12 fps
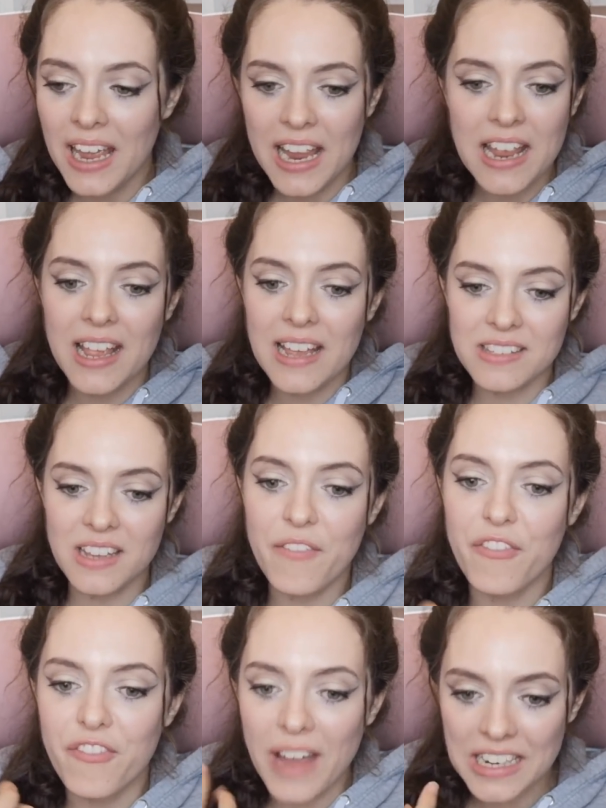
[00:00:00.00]
He gets
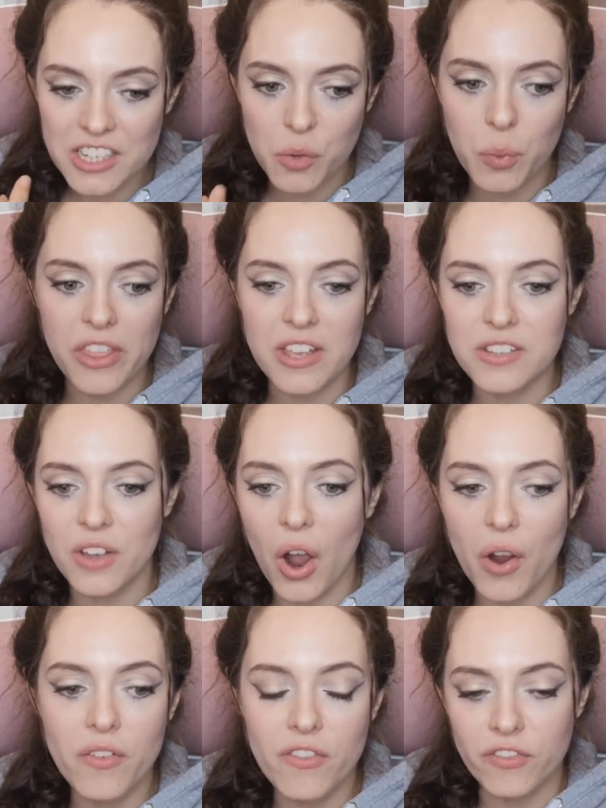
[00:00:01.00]
infected with his
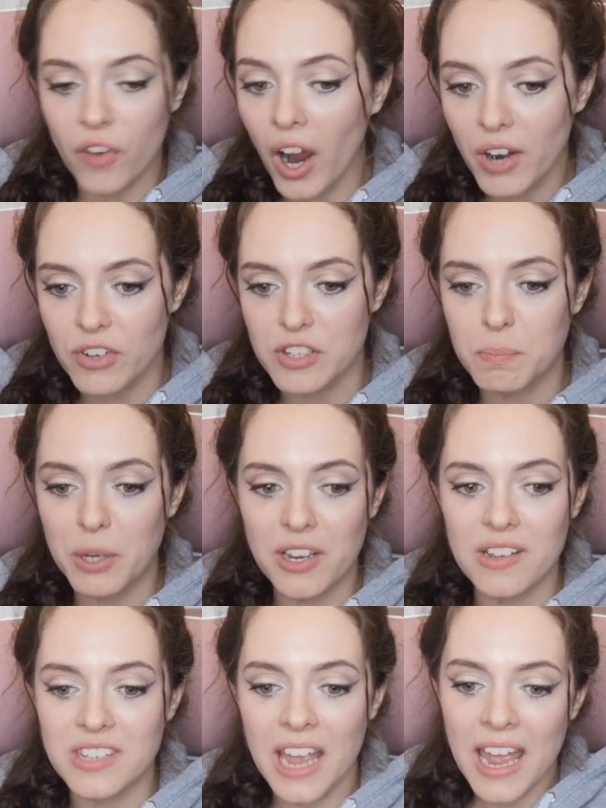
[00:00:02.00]
own virus
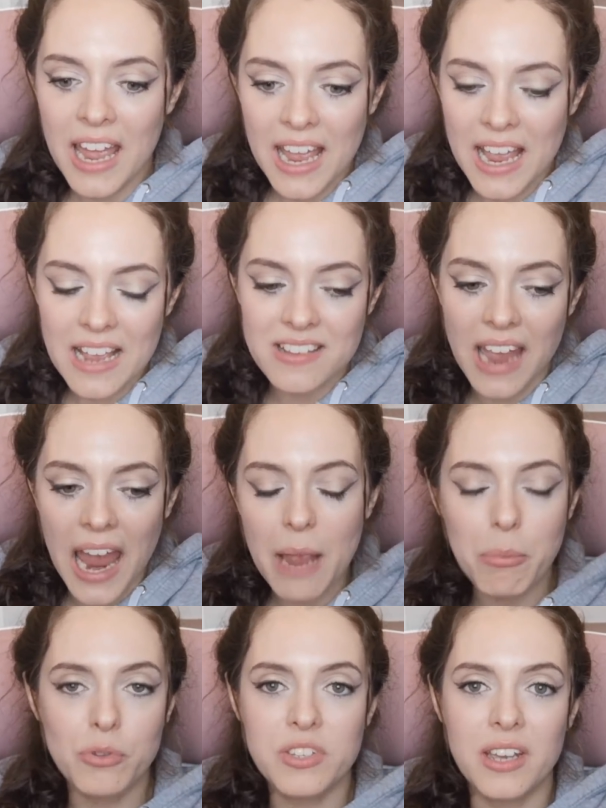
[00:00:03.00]
because he's
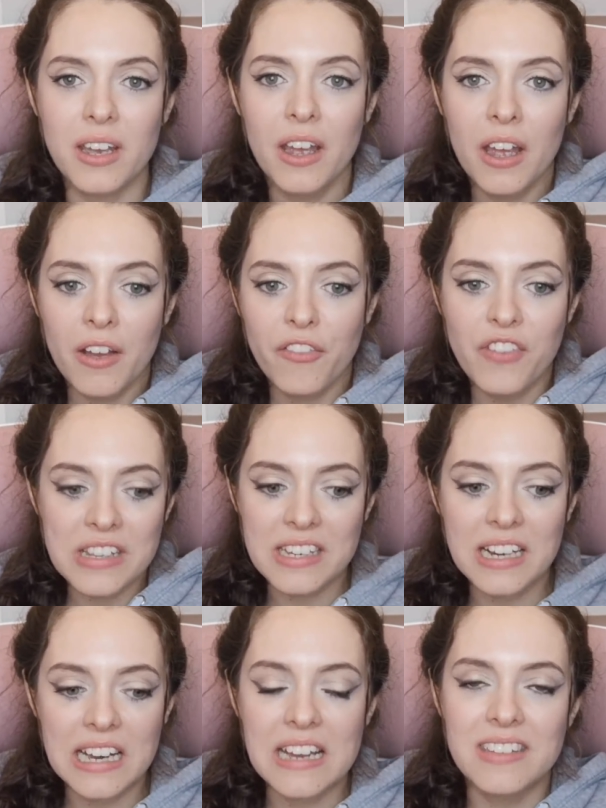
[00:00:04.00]
able to
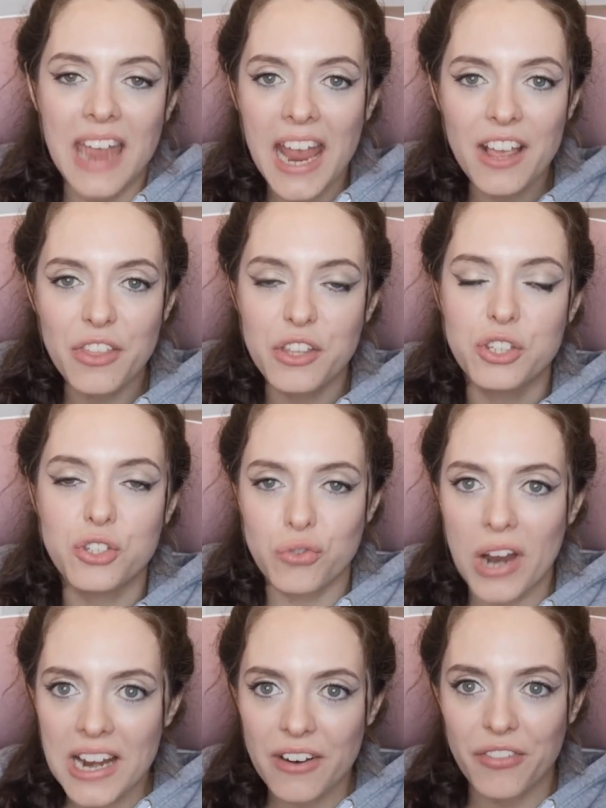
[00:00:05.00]
physically take the
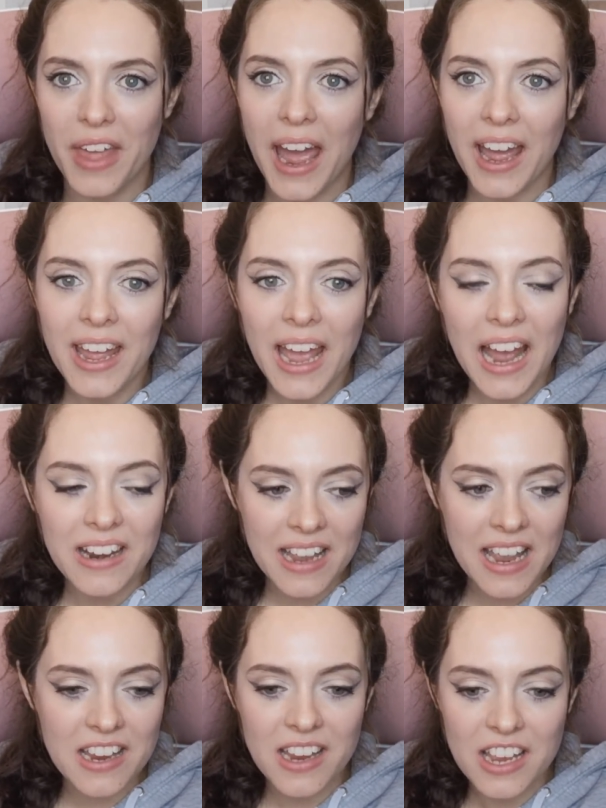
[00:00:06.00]
strain of that. And
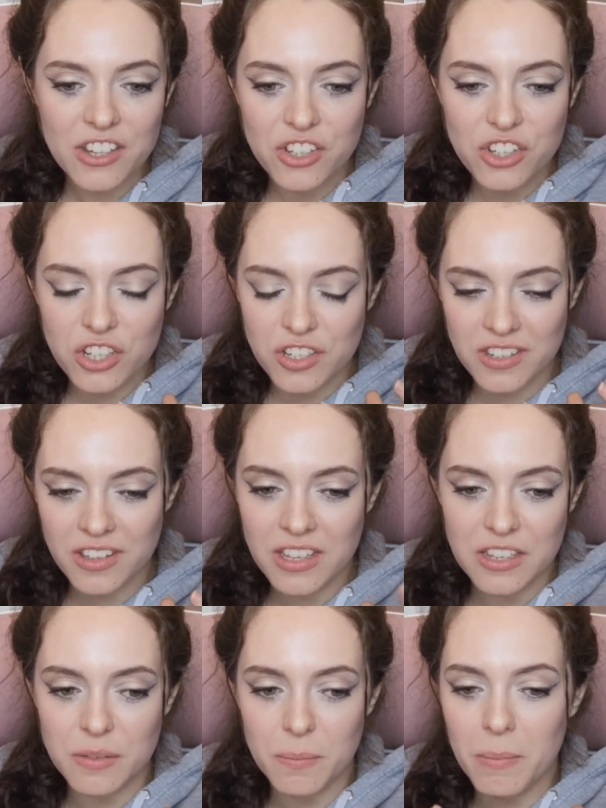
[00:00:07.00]
he is just
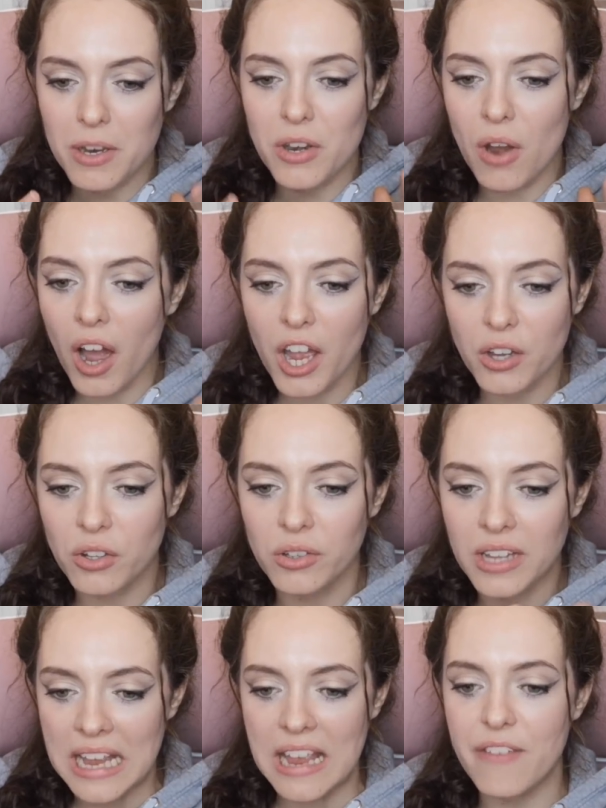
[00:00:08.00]
this
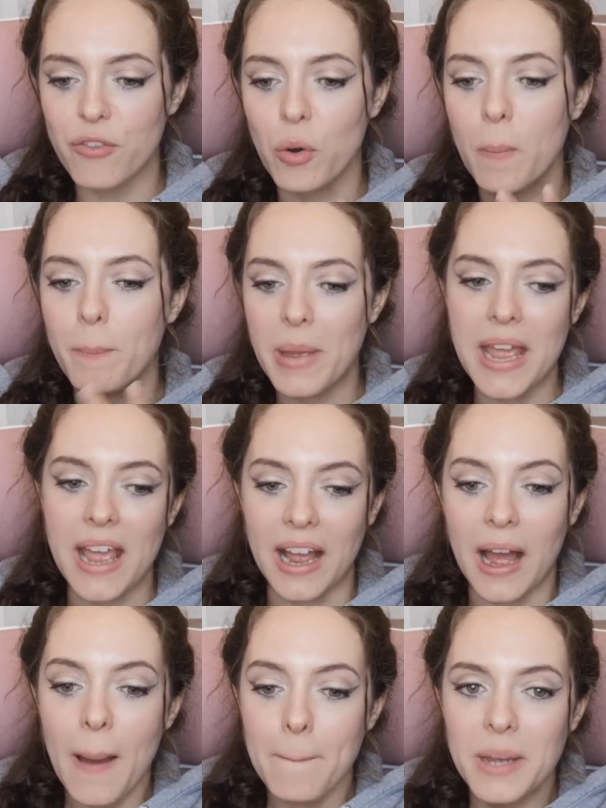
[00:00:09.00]
maniacal evil
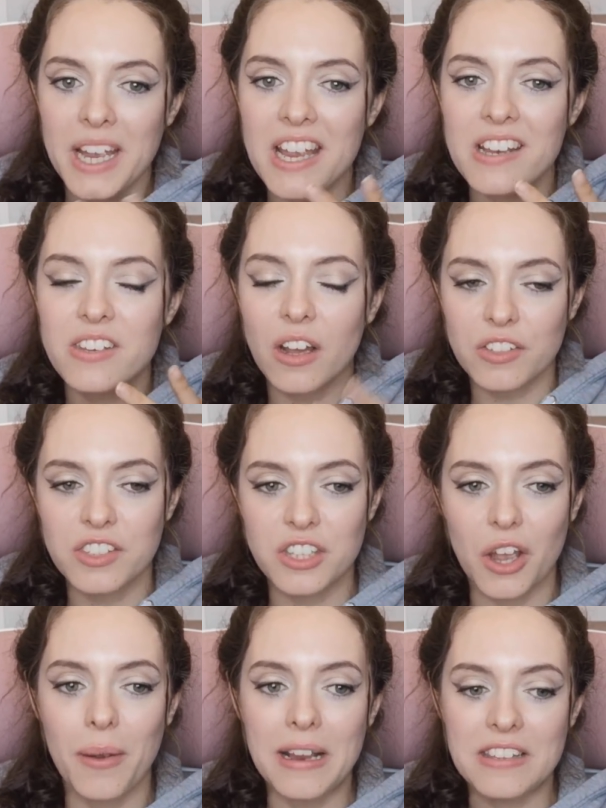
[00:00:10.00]
being, but he does
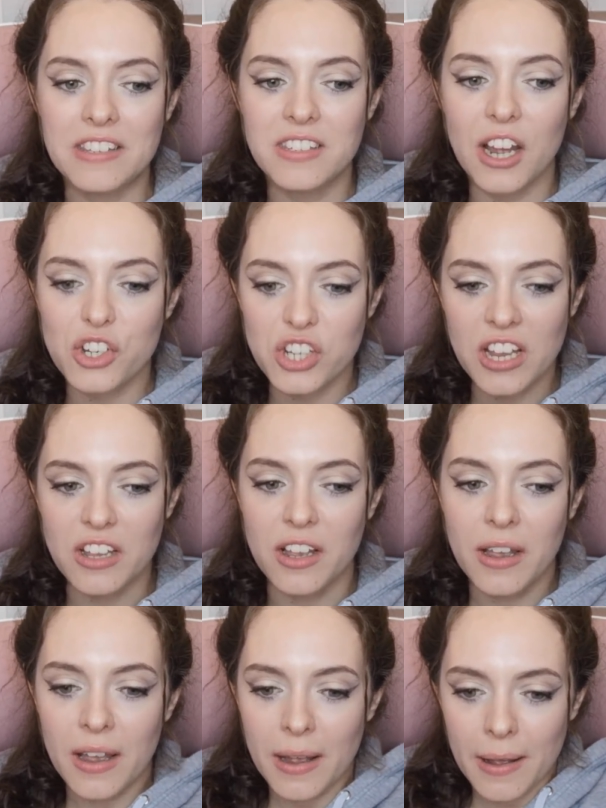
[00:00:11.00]
so in such a
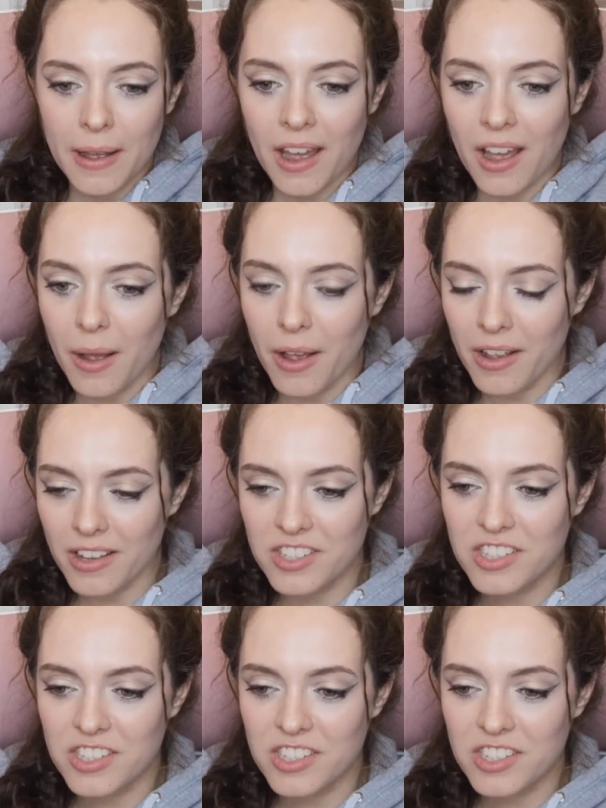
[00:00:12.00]
a, a,